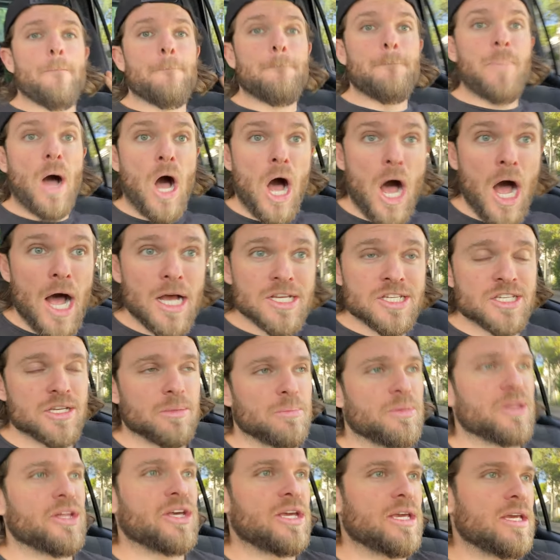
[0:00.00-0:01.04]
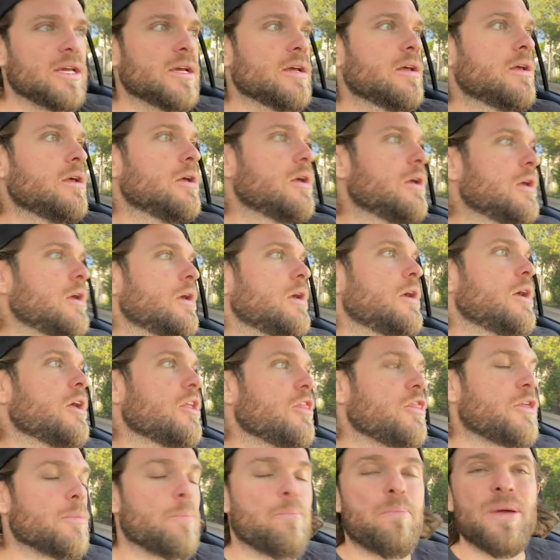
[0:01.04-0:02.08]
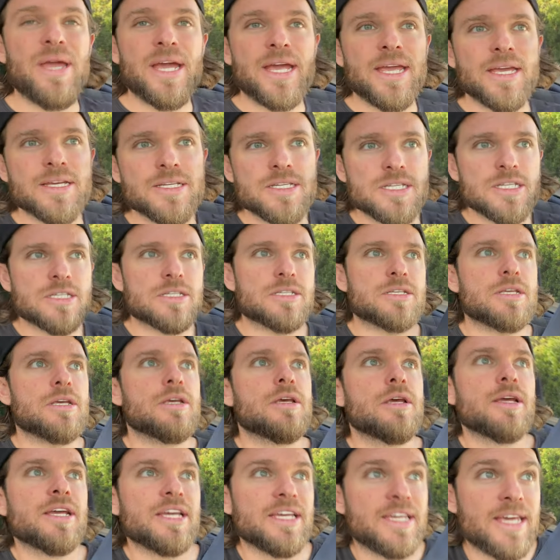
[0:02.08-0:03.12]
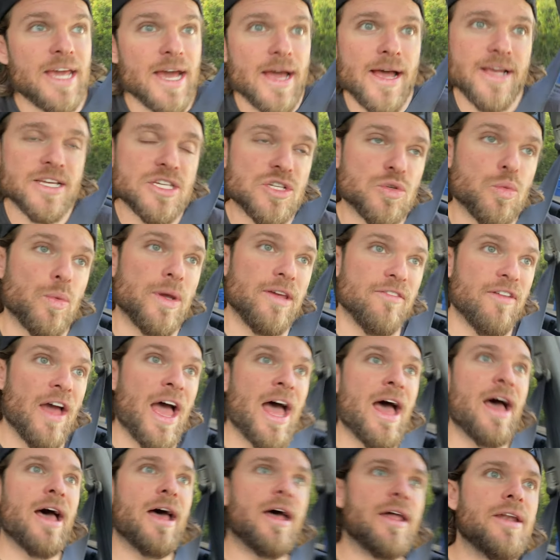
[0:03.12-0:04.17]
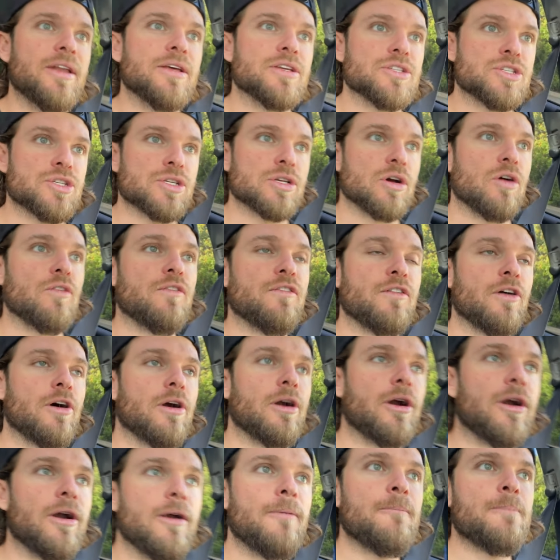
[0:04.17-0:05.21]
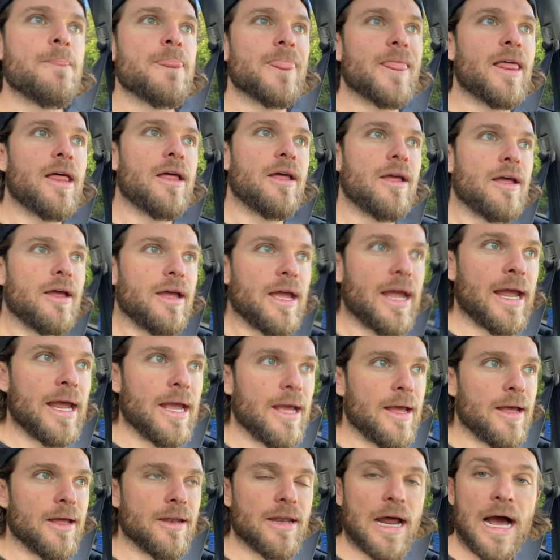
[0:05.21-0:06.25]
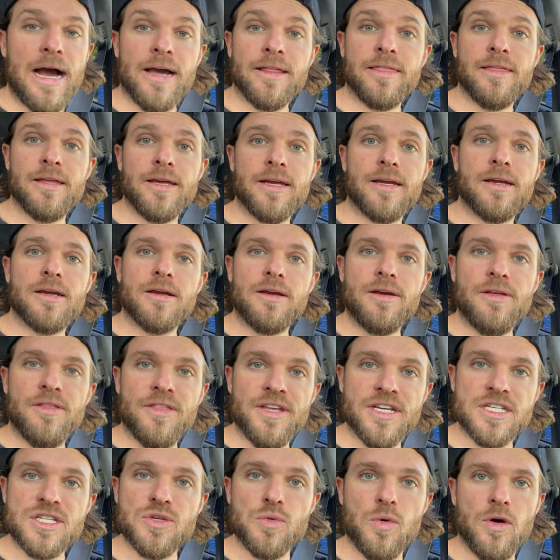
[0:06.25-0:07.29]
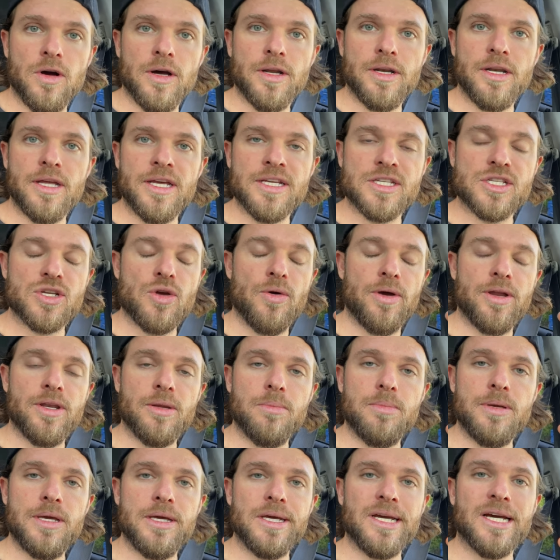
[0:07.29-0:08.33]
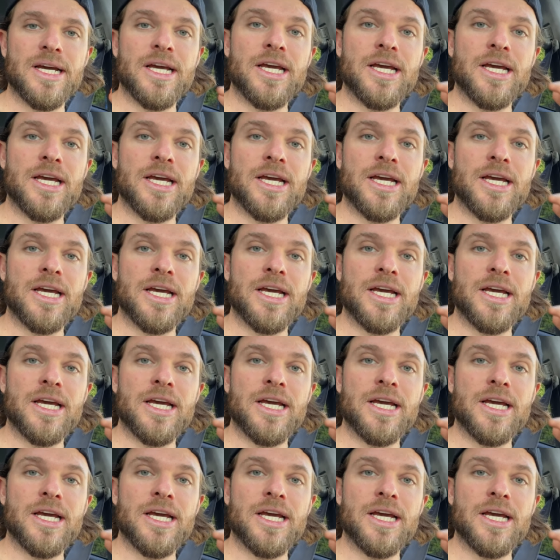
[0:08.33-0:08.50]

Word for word: possibly the biggest guest we've had so far, and I think this one is going to be